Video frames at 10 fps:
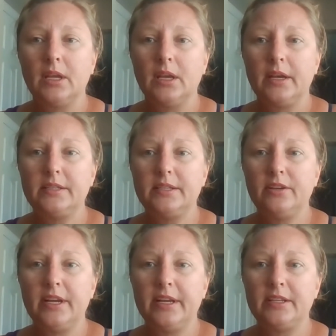see your
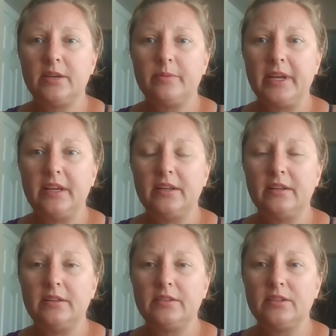hand up,
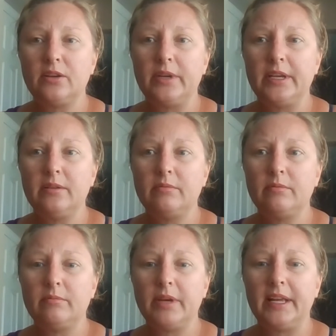Aiden and Zoe,
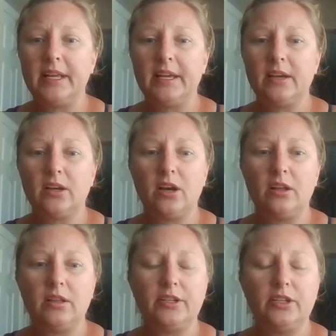but I can't call
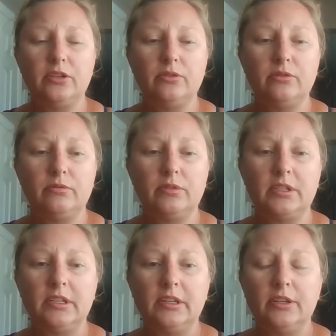on you.
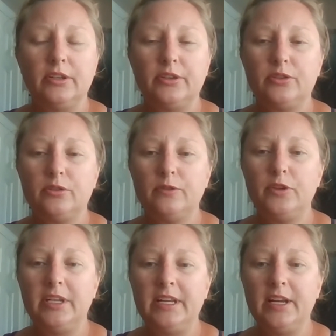So if
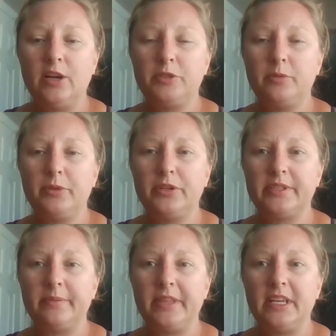you need help to put
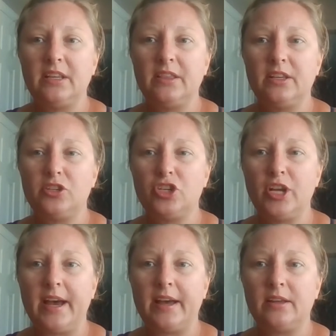something in the
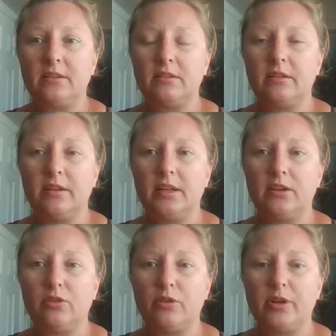chat and a
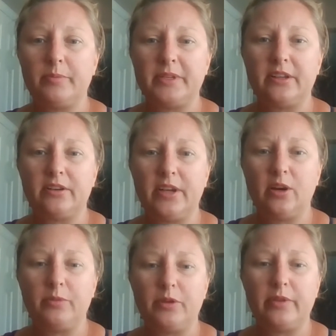grown-up is there to
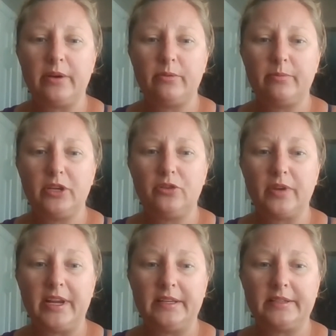help you, that would be great.